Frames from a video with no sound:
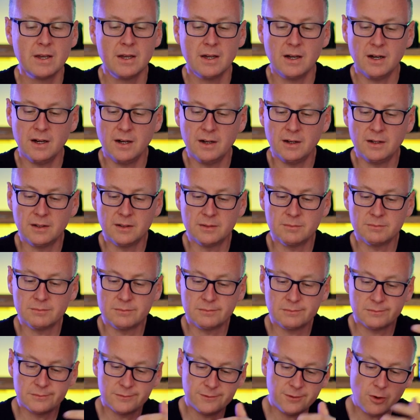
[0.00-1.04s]

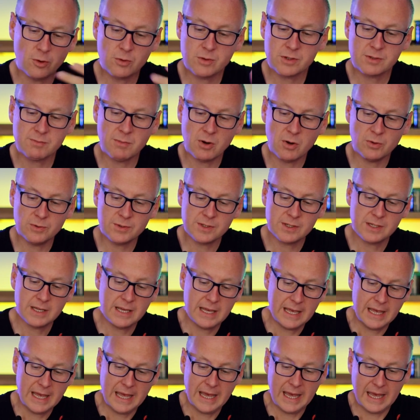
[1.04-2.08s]
focus modes
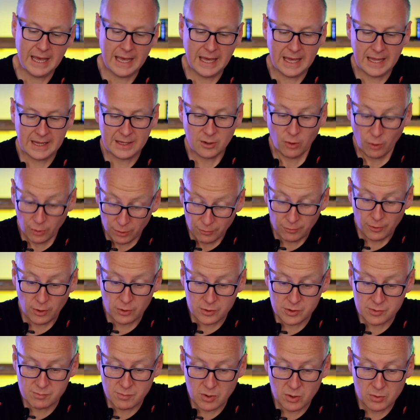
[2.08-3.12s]
and
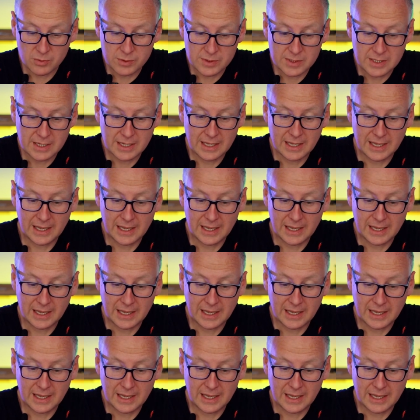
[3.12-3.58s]
autofocus modes.